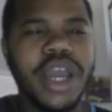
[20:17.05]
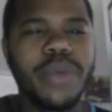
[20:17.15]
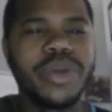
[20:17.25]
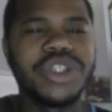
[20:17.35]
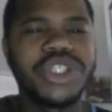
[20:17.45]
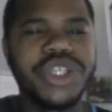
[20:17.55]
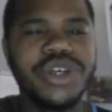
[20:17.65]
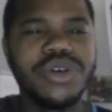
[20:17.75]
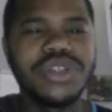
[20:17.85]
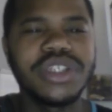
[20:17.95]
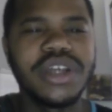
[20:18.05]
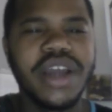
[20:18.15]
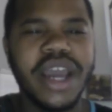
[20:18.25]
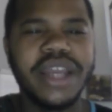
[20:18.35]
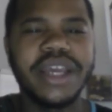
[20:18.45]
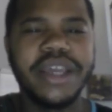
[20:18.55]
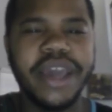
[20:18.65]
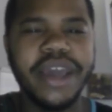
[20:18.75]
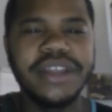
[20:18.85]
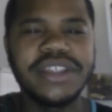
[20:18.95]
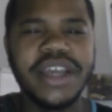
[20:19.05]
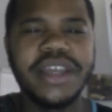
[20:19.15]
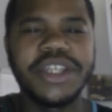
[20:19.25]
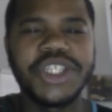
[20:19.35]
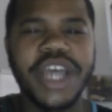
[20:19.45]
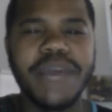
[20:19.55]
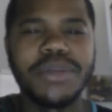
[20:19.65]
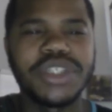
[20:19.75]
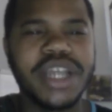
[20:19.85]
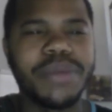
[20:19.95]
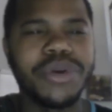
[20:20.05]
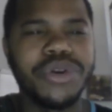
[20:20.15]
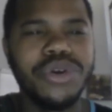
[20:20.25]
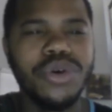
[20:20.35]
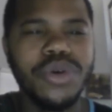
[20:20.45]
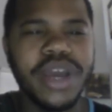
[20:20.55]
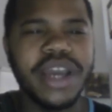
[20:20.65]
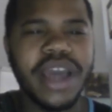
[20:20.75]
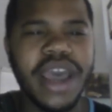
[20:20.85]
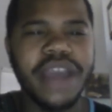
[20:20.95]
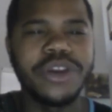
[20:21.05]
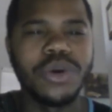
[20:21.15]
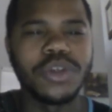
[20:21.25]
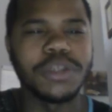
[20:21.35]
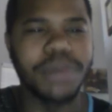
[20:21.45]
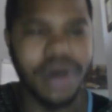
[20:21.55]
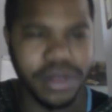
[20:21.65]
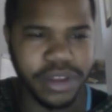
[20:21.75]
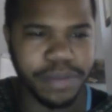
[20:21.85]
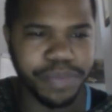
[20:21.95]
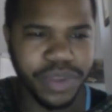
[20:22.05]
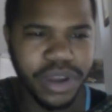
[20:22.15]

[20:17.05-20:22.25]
and with shields, and the gates in the chambers they renewed and hanged doors upon them.